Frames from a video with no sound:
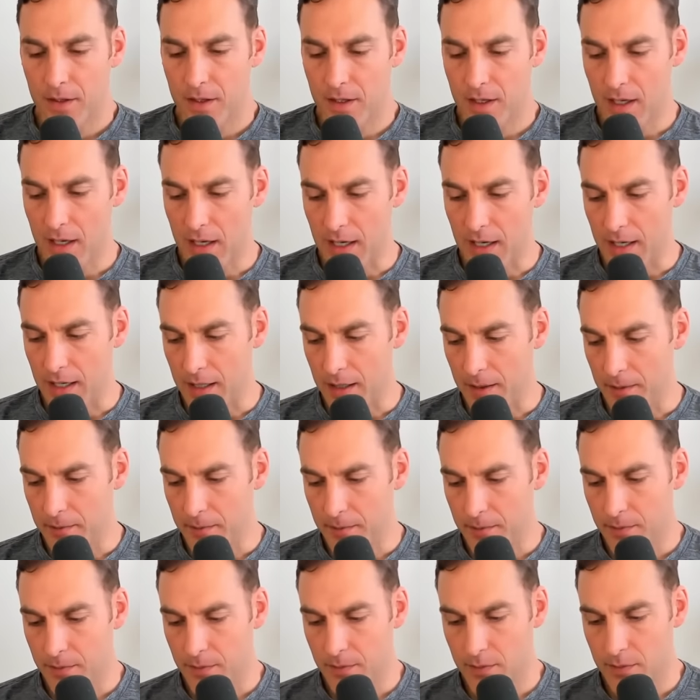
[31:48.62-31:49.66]
Uh,
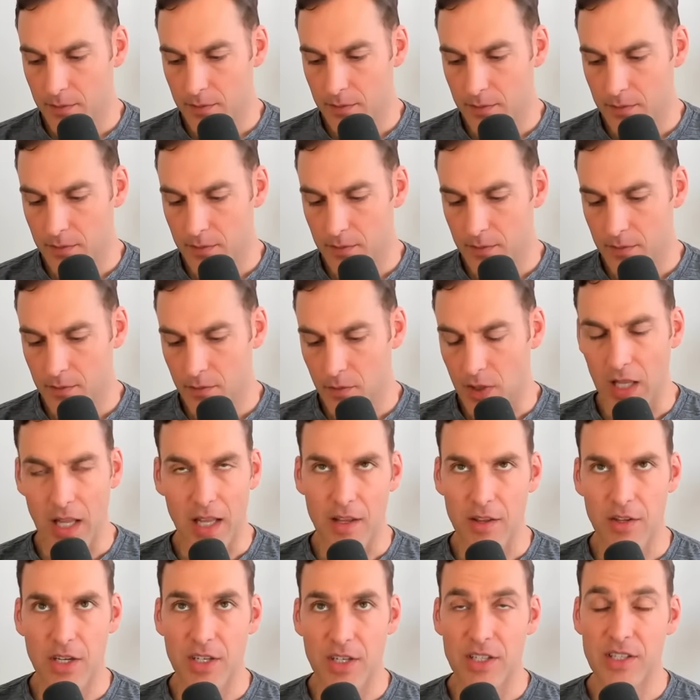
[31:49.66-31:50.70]
Well,
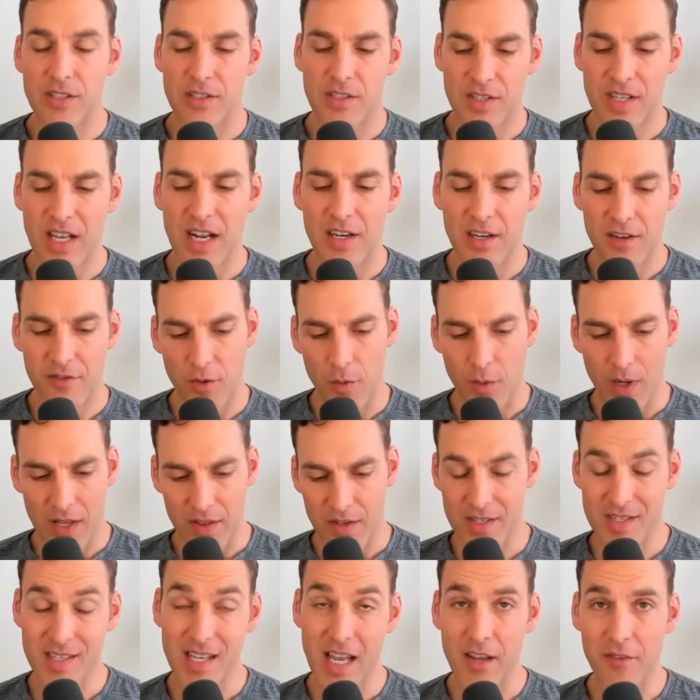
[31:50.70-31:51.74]
to say it a different way, the
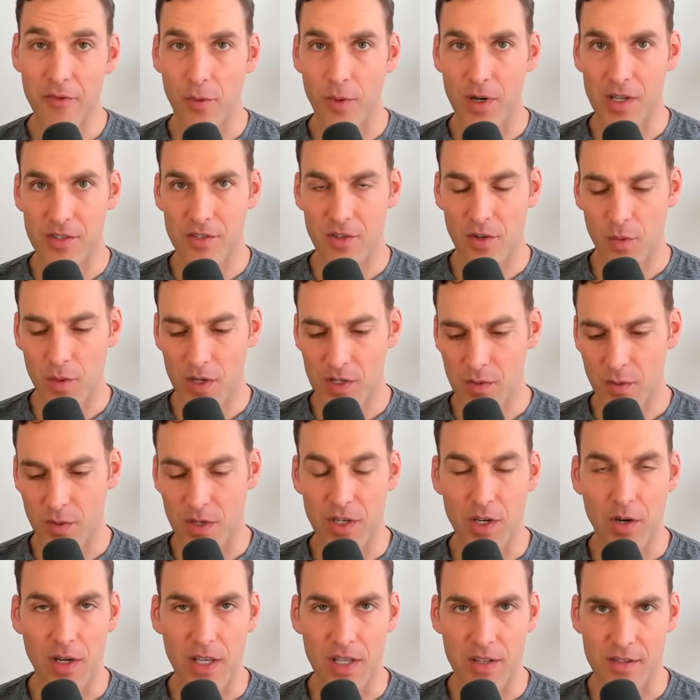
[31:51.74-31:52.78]
safe ones are the ones where you
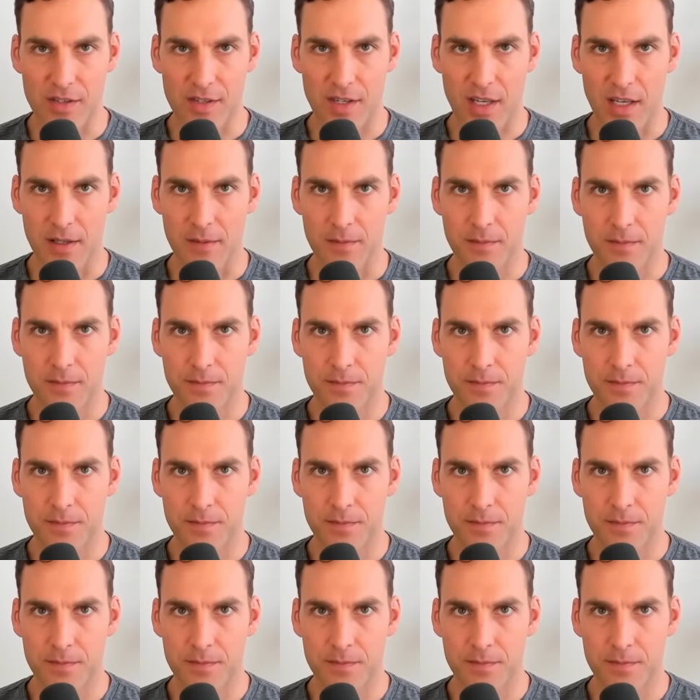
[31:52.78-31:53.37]
don't eat the skin,